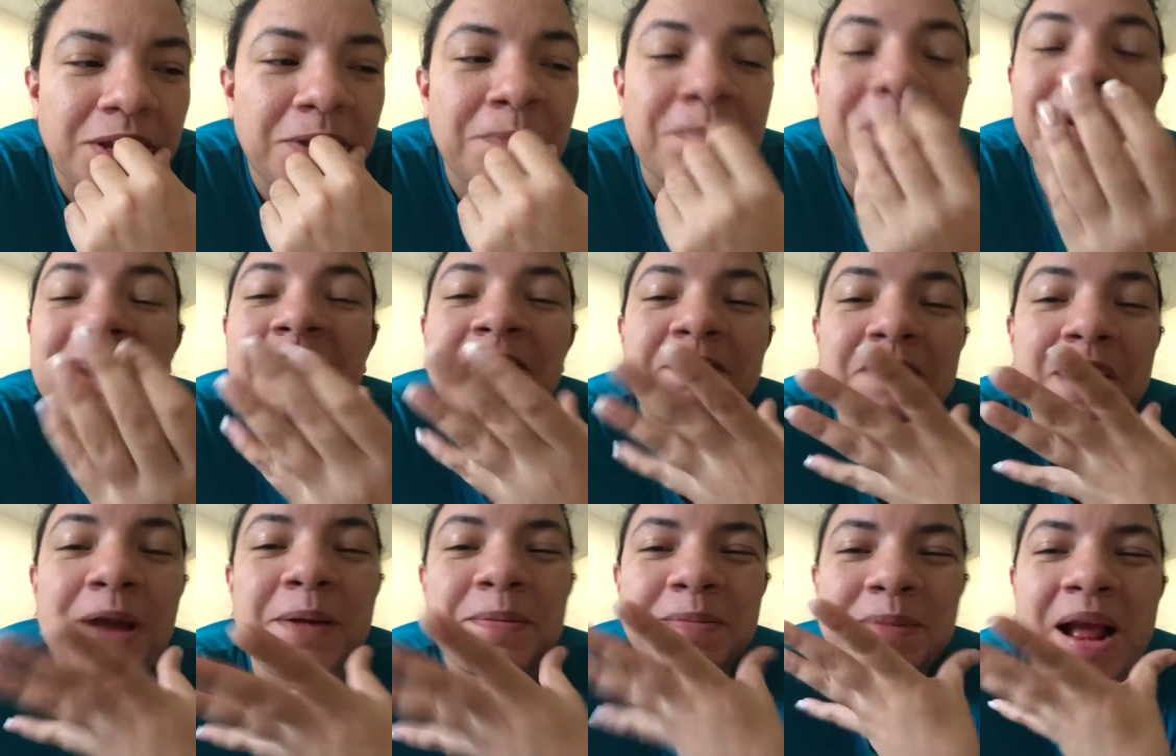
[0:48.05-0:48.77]
But I
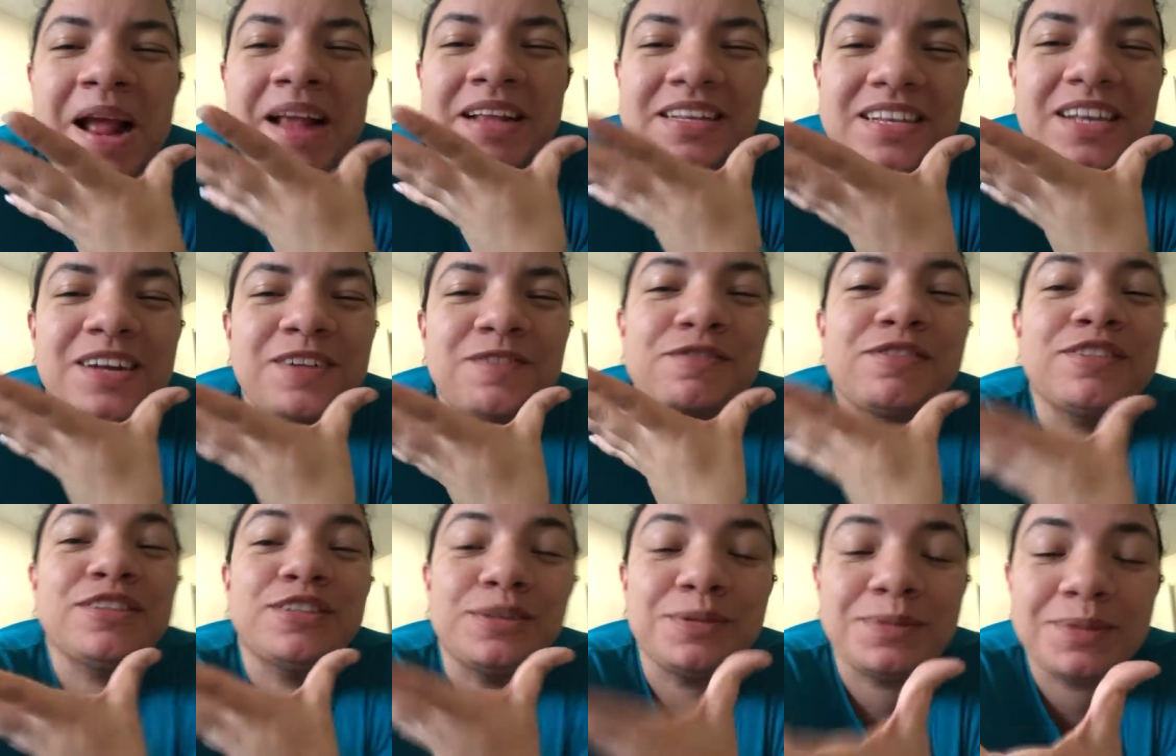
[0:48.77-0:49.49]
find
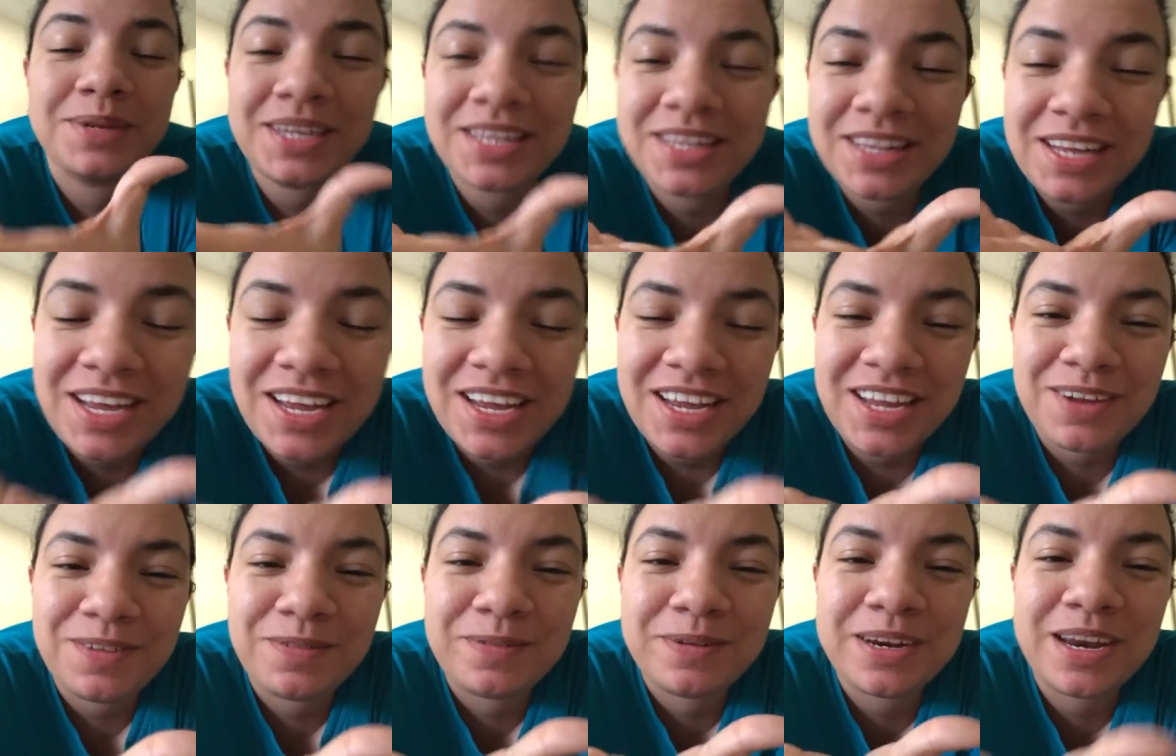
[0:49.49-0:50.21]
myself doing
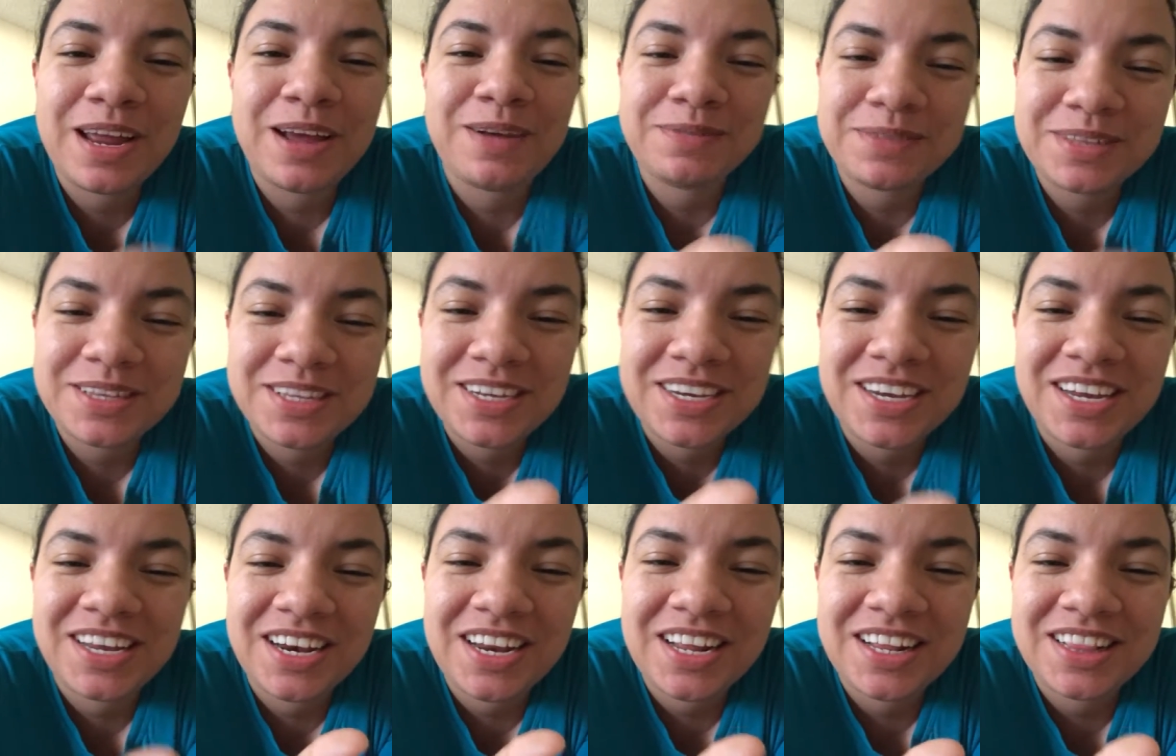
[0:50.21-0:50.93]
that when I was
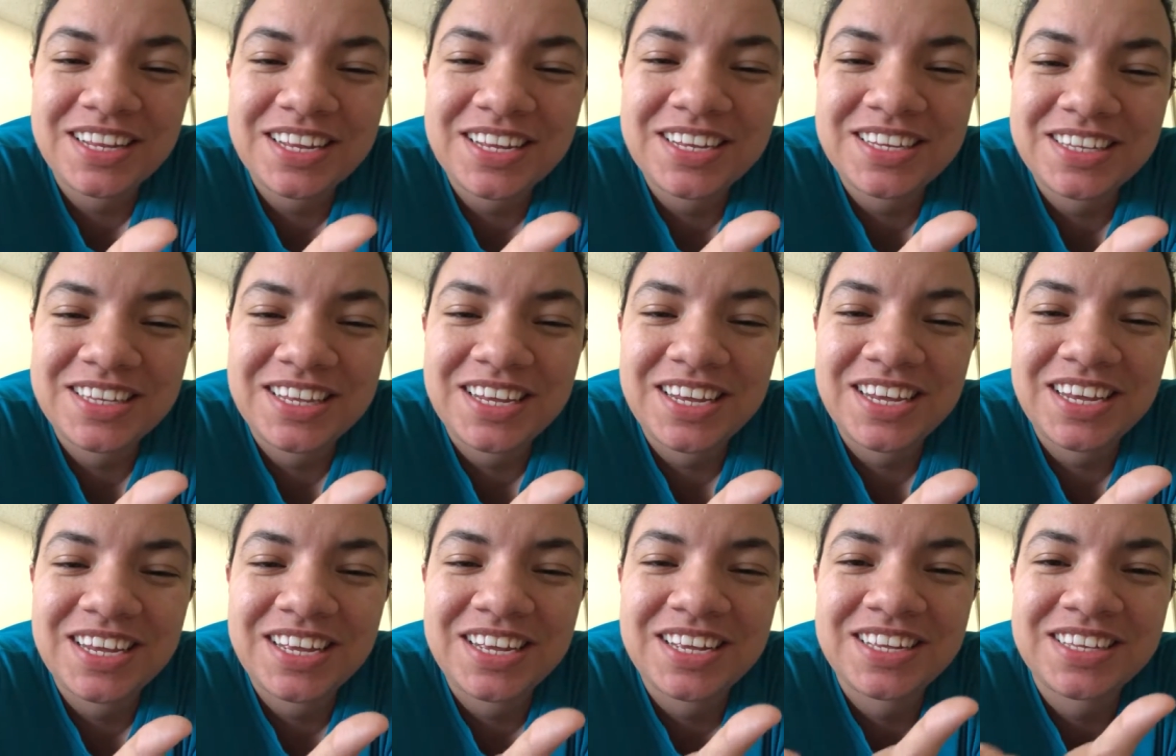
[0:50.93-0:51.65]
looking at these
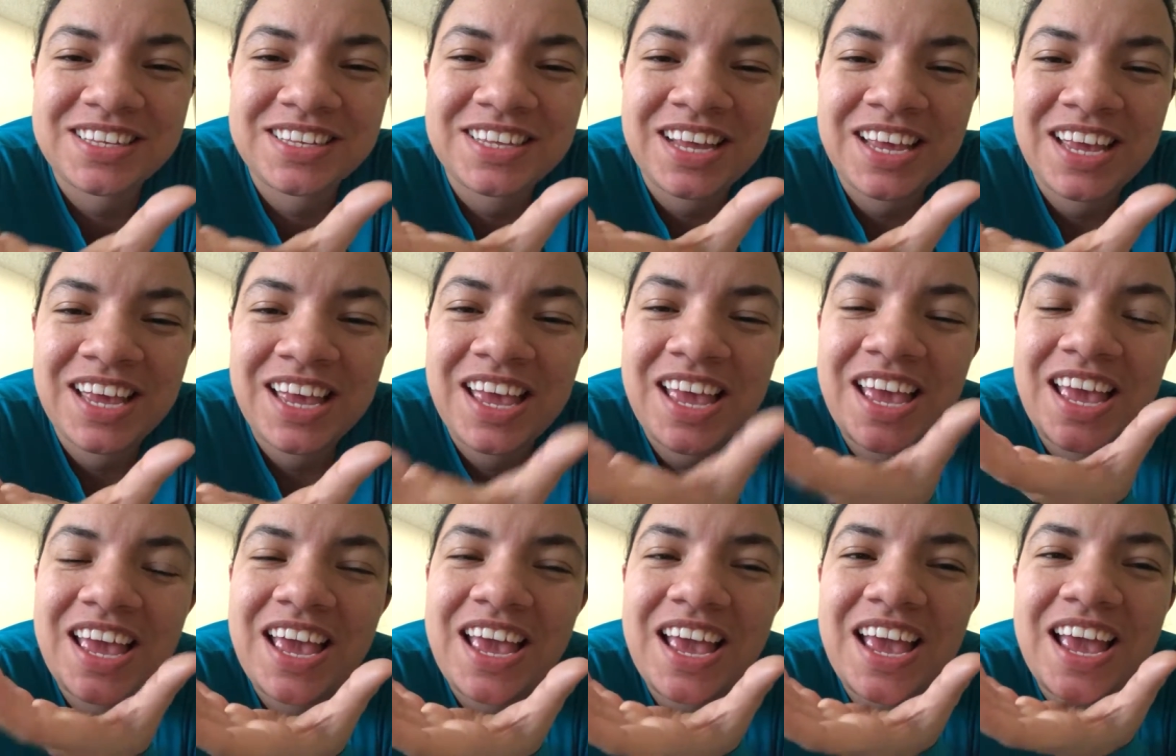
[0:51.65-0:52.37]
things.
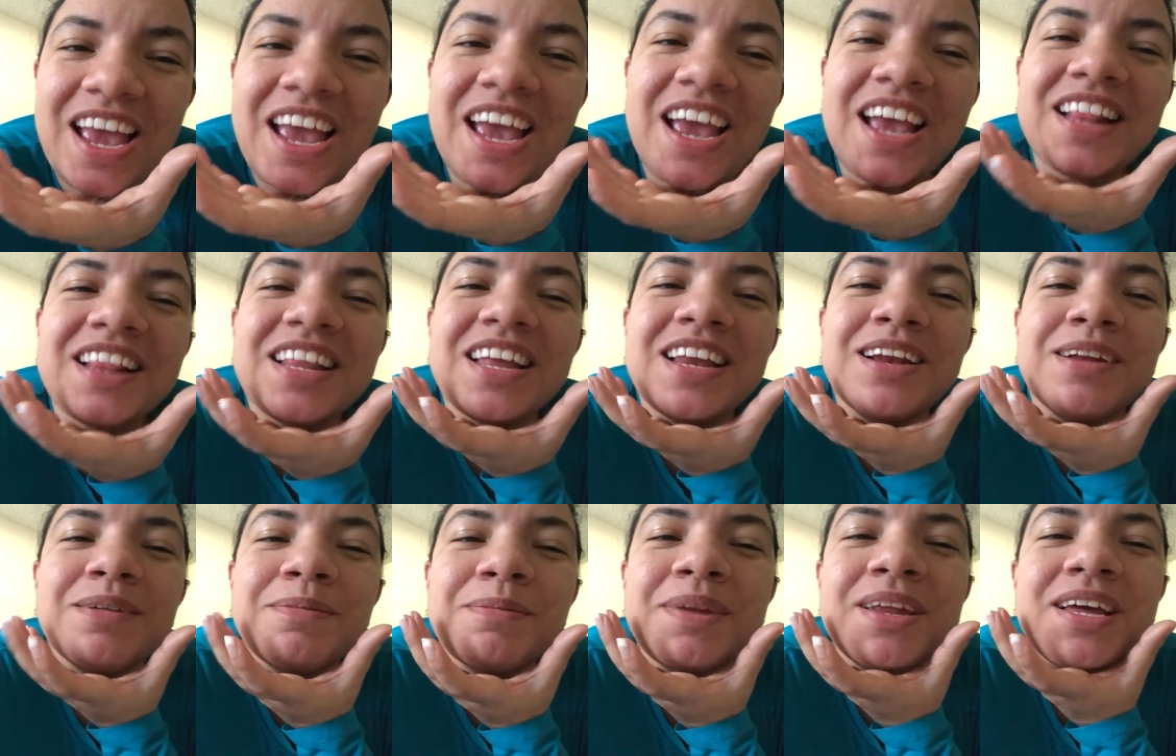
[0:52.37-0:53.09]
And
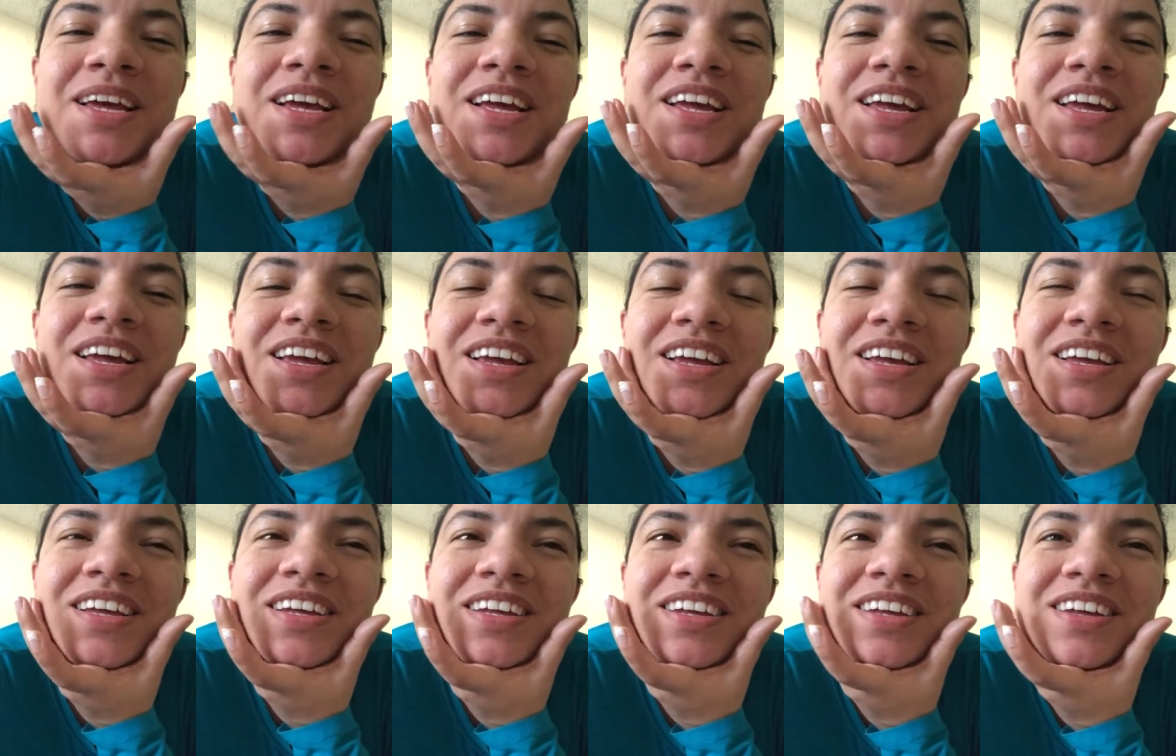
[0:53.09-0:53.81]
then I'm
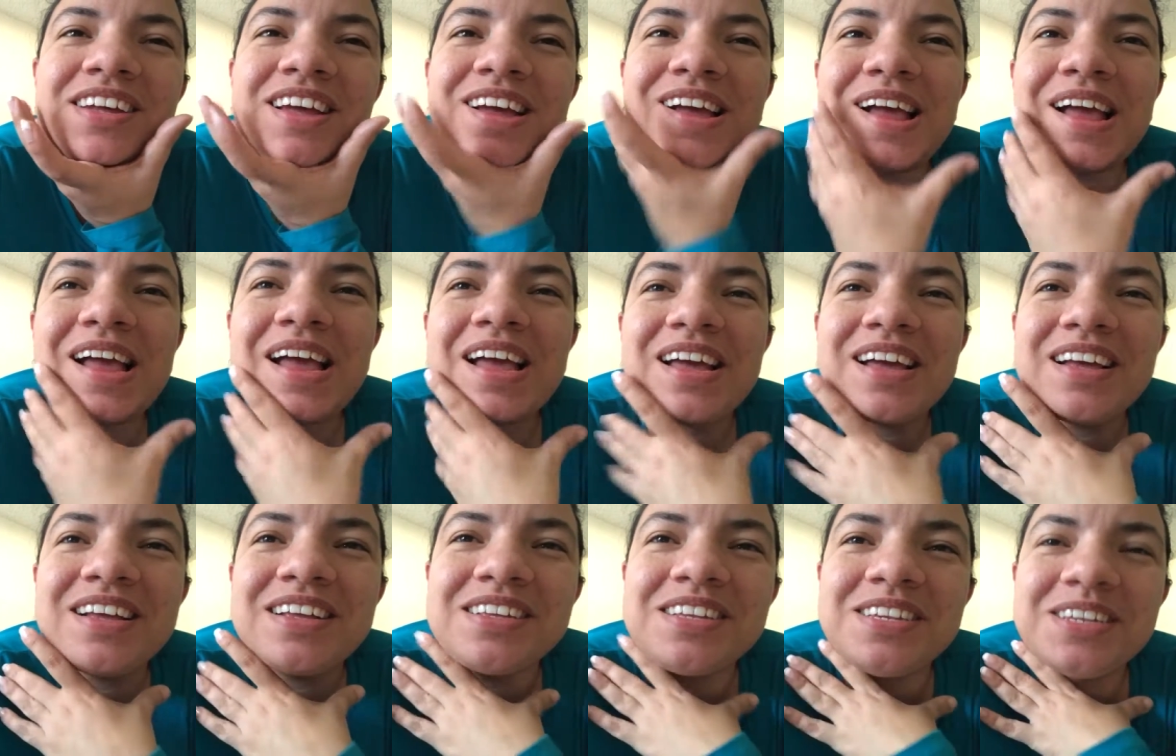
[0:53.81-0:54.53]
like,
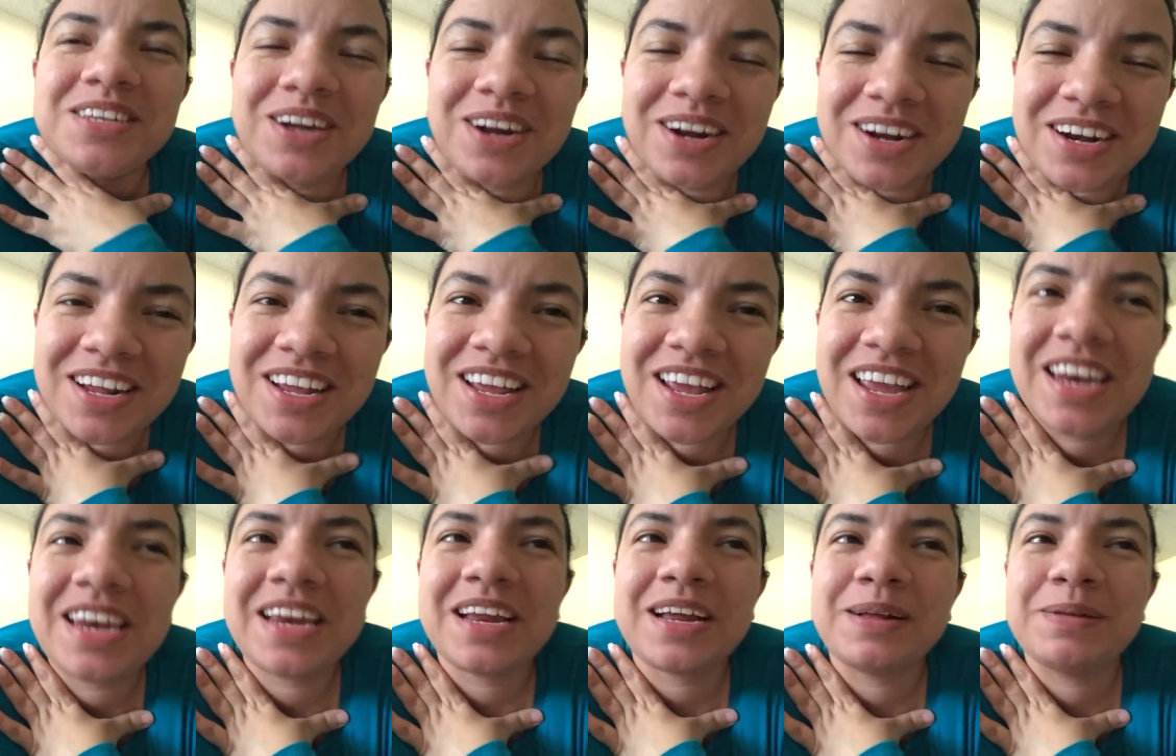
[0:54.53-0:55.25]
started
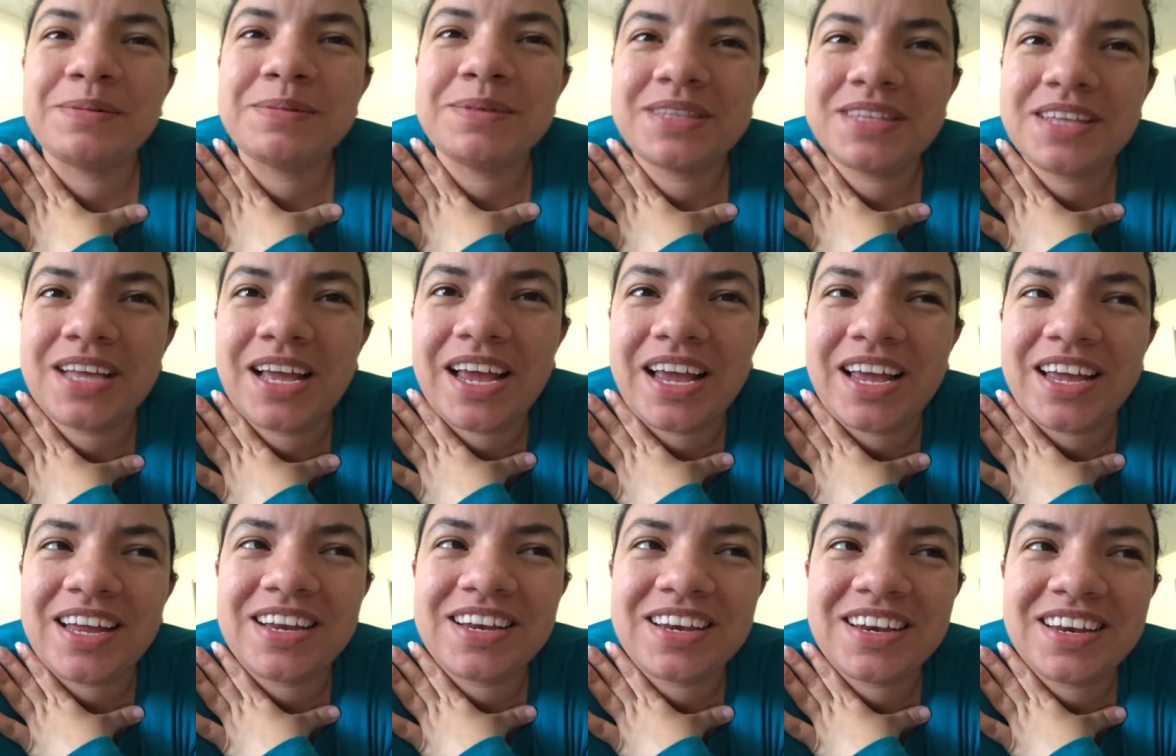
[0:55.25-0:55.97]
getting
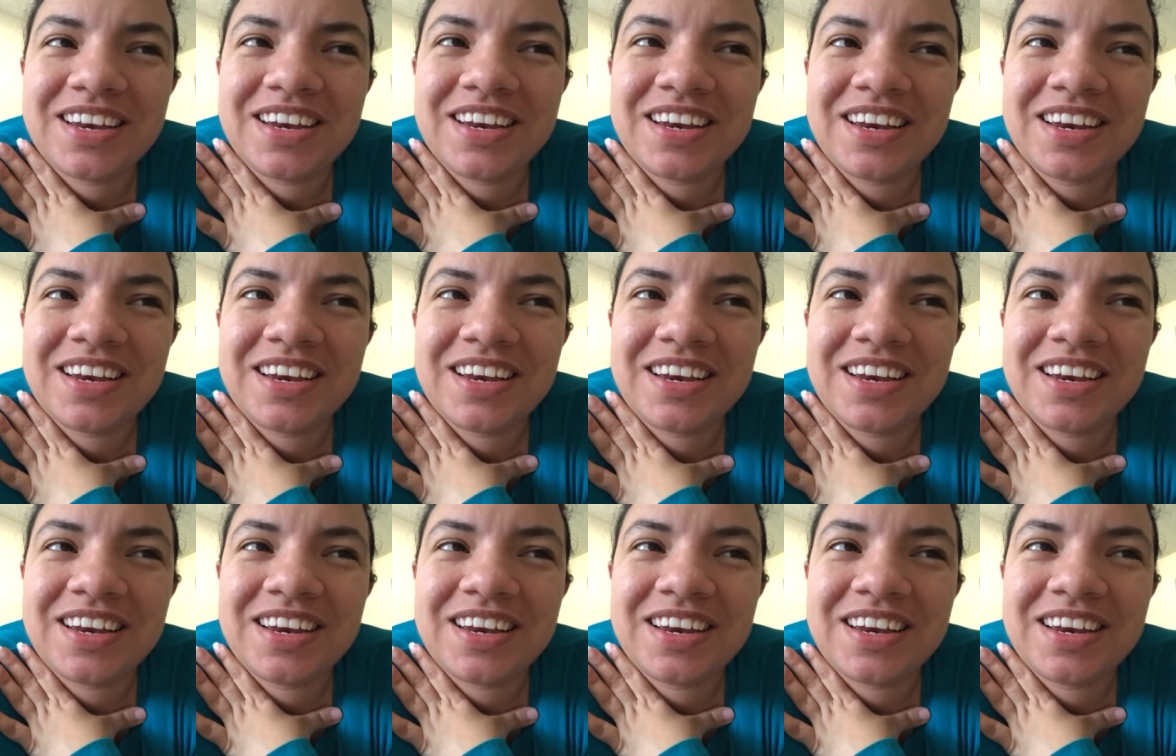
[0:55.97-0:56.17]
upset.